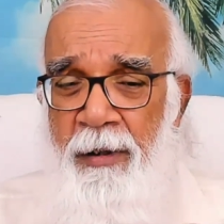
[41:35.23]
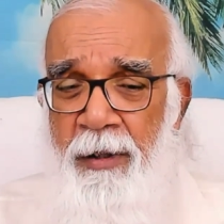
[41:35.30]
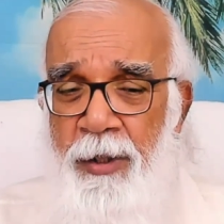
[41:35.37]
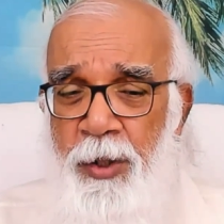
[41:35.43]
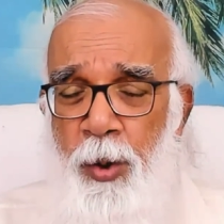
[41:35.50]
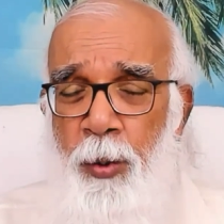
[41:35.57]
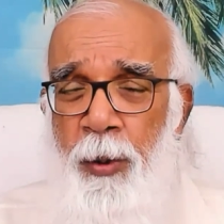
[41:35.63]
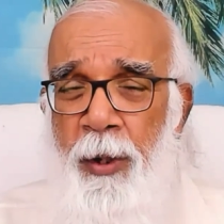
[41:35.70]

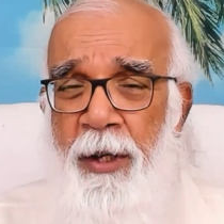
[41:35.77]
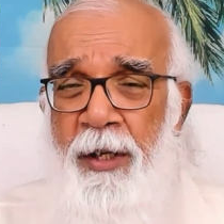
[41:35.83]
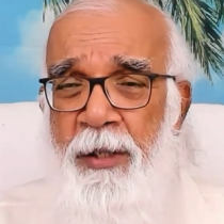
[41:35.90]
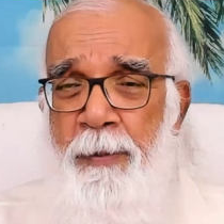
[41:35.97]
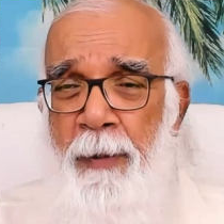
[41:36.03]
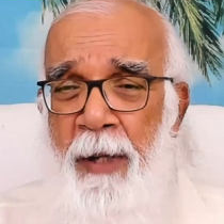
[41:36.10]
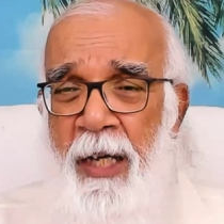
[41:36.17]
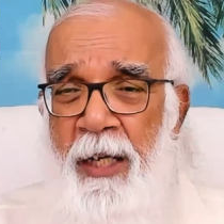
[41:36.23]
So what
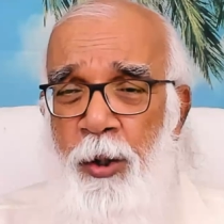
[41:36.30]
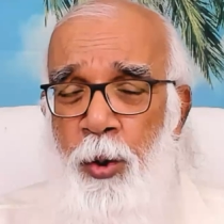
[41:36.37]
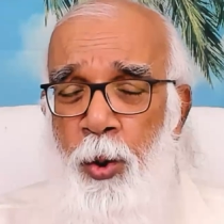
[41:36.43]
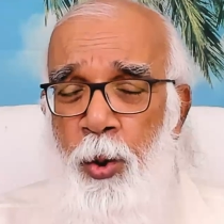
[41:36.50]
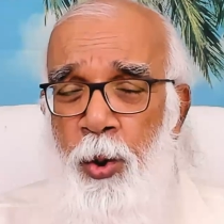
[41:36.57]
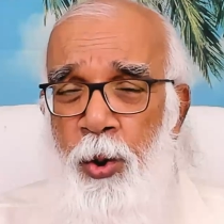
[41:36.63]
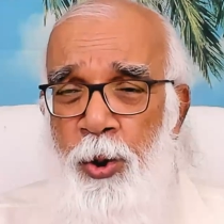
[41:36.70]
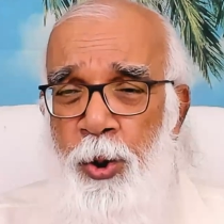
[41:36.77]
is my
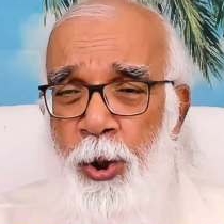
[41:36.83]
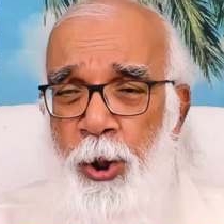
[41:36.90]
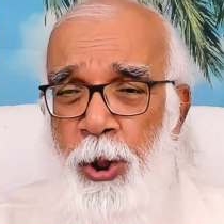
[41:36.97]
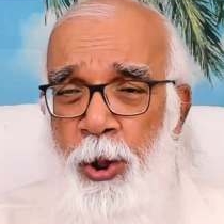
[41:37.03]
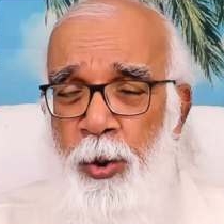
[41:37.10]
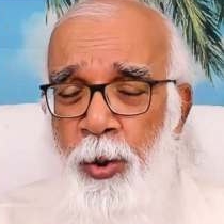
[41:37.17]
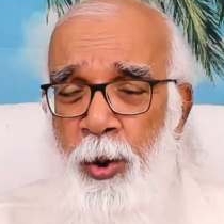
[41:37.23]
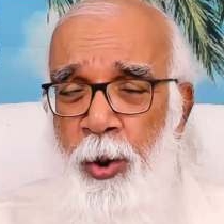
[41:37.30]
goal to
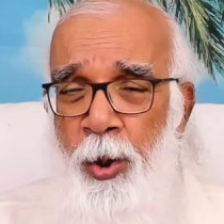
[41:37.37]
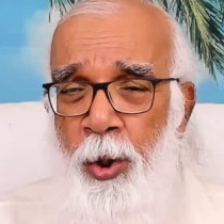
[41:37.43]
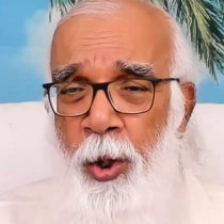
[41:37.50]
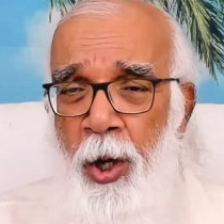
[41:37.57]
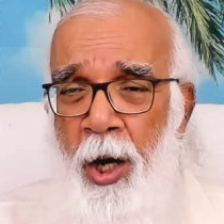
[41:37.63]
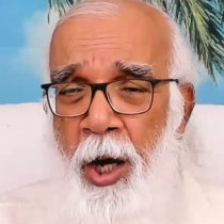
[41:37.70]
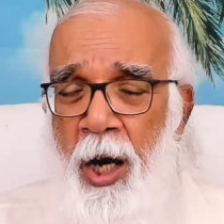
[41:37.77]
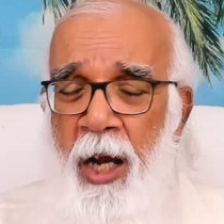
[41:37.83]
you?
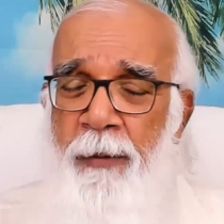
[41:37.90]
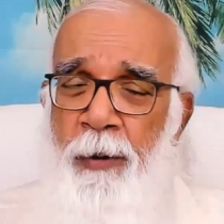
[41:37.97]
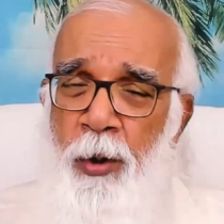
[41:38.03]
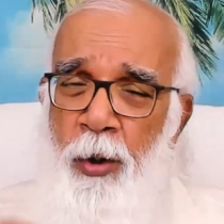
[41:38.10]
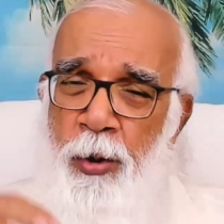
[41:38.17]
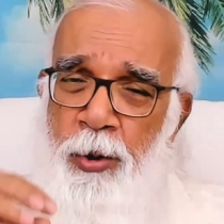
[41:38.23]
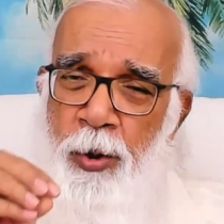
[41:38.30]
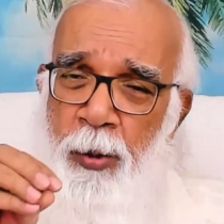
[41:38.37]
I
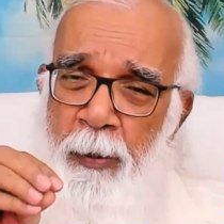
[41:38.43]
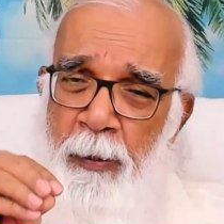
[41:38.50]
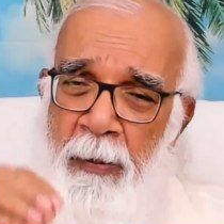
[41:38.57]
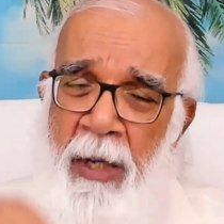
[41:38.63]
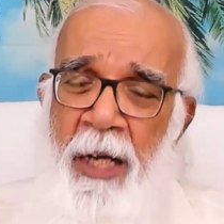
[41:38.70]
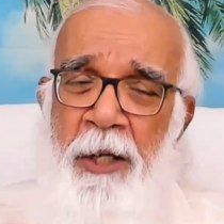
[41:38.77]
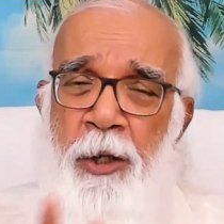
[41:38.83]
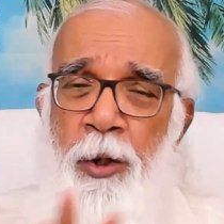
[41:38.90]
will also
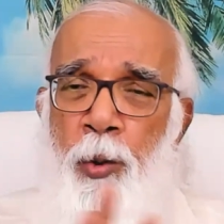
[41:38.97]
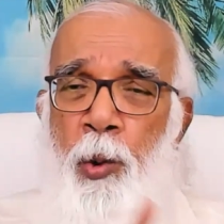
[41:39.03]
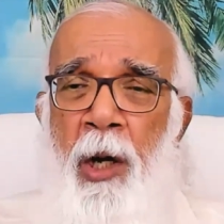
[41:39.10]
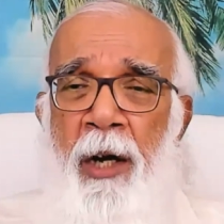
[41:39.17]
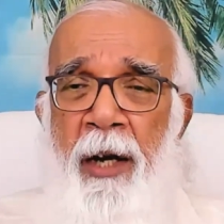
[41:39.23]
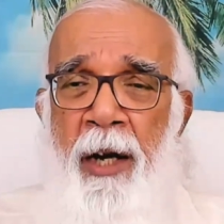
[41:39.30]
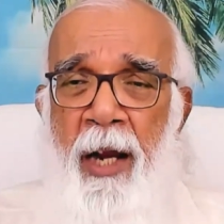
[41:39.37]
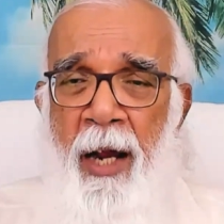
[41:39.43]
make you
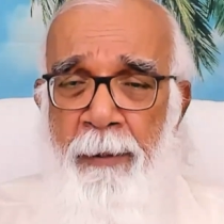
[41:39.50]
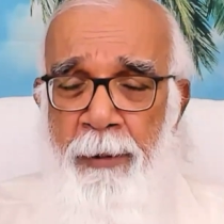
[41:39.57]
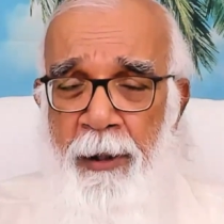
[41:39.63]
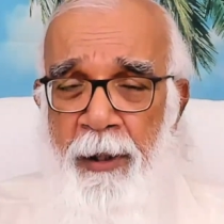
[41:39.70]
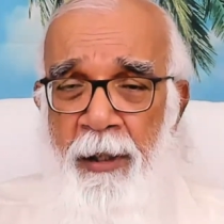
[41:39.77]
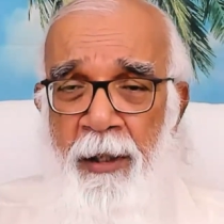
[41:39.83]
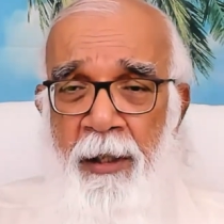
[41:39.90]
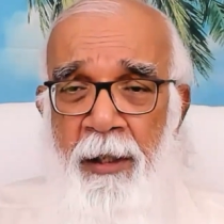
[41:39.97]

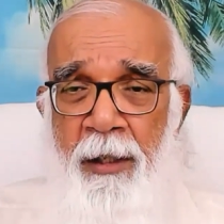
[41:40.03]
unhappy.